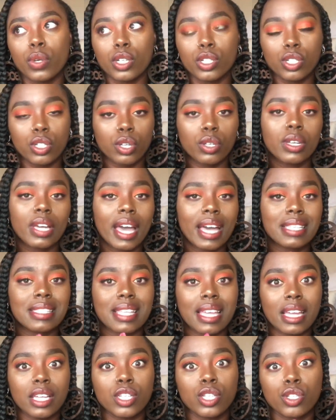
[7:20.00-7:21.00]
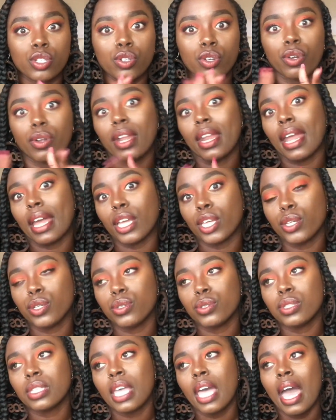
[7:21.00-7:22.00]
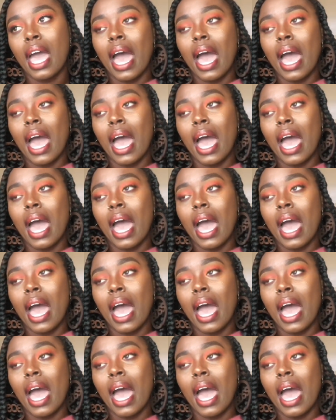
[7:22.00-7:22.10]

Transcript: want to show you guys the edge control that I use.